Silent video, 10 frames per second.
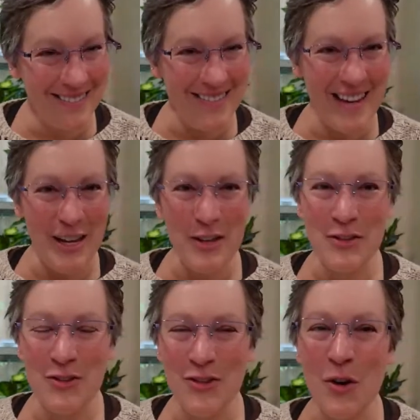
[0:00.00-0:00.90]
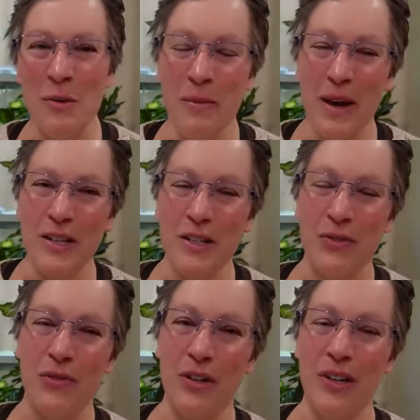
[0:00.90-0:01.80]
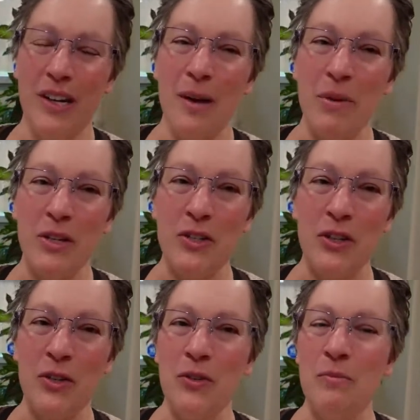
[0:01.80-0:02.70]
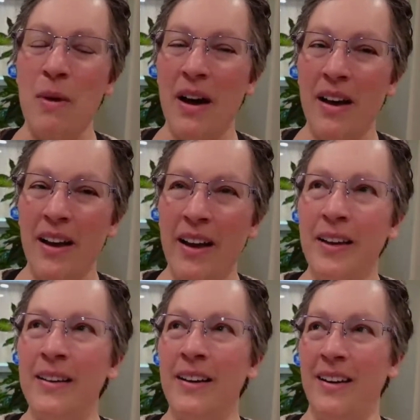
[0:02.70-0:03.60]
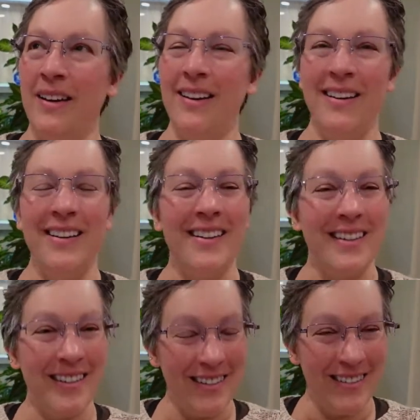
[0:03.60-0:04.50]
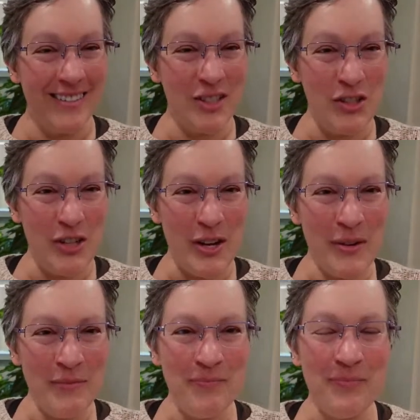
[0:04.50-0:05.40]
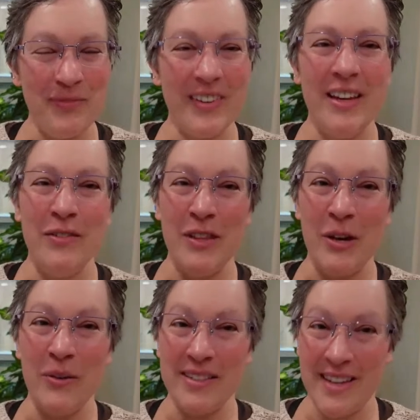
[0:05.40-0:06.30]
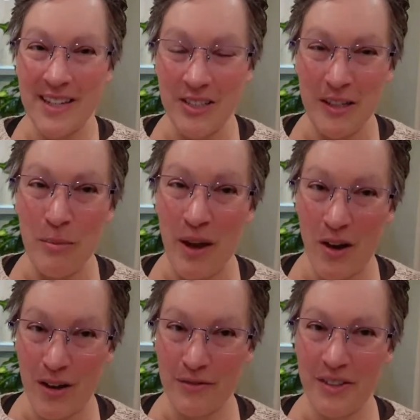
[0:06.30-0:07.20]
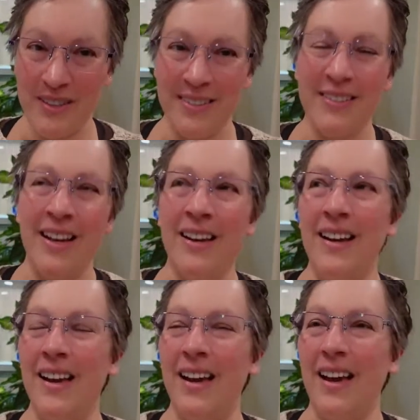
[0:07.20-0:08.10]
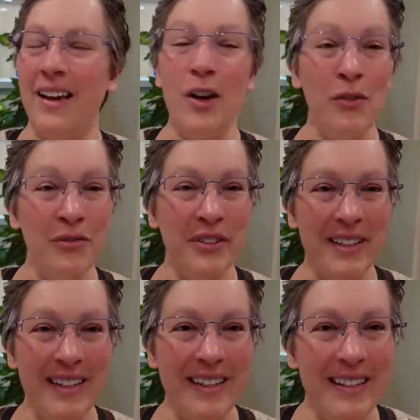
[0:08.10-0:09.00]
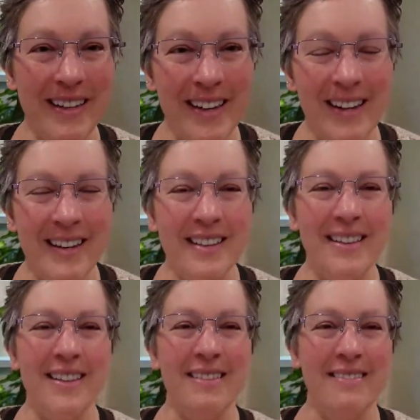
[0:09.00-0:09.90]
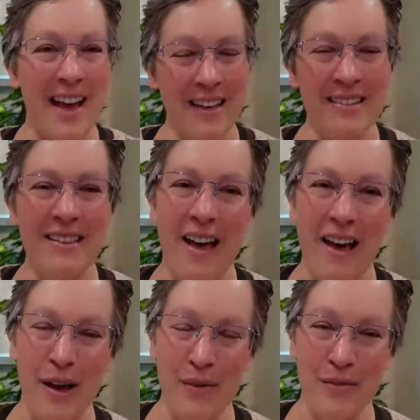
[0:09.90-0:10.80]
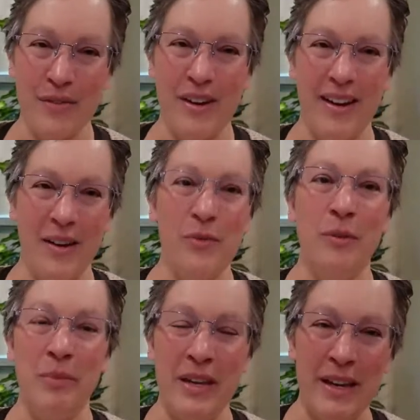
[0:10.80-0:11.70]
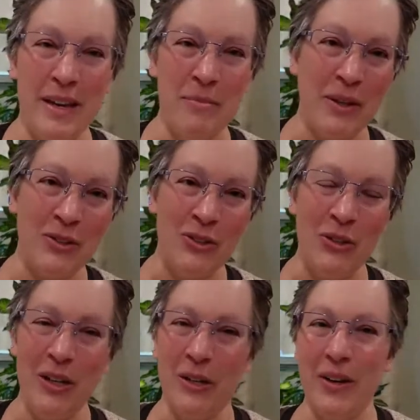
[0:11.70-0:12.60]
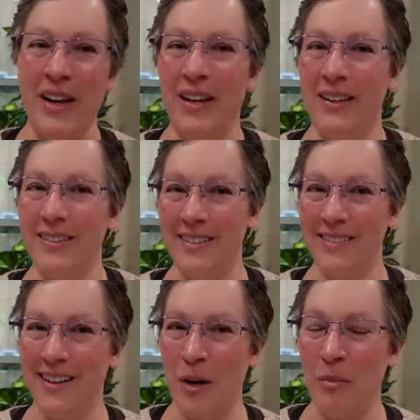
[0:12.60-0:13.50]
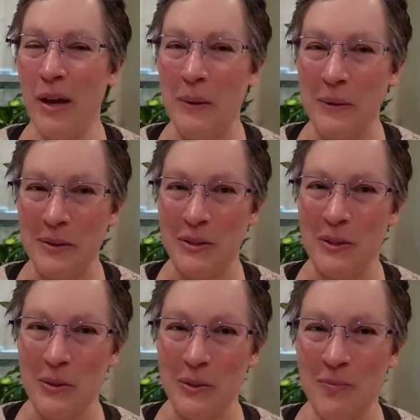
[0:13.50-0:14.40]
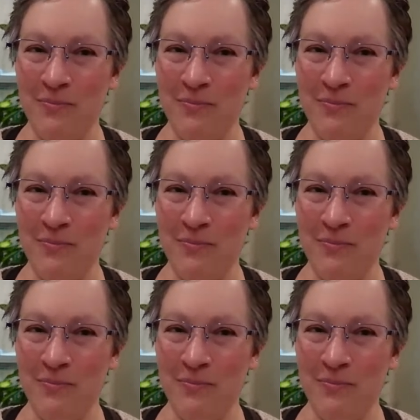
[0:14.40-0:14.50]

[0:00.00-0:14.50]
thank you so much for coming to my studio, even though it's actually my office. And hopefully, next live, it will be in my studio and I'll be able to